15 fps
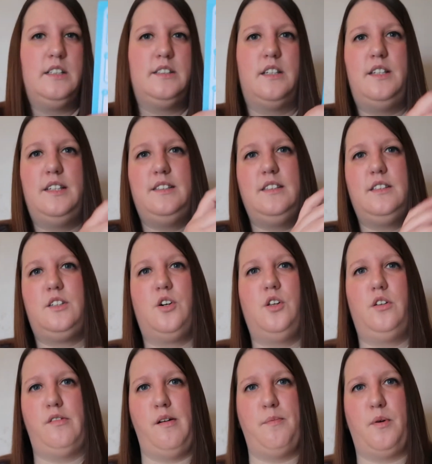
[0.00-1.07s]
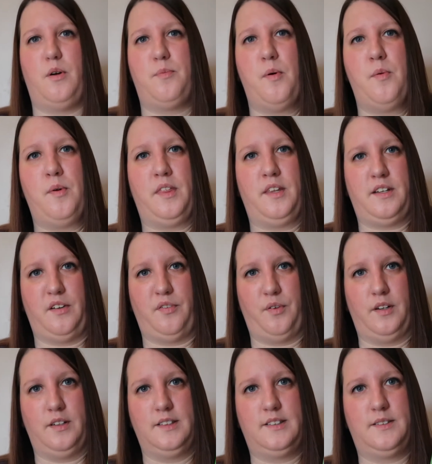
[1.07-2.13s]
So this is a colouring book, but with a
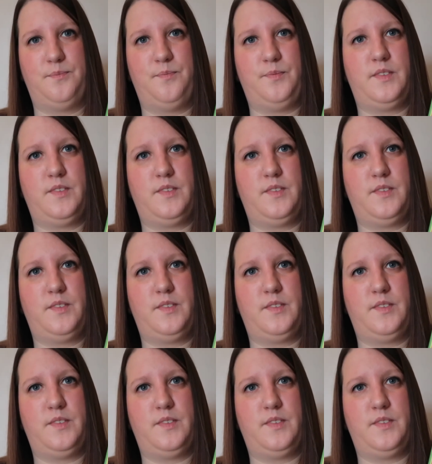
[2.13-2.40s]
difference.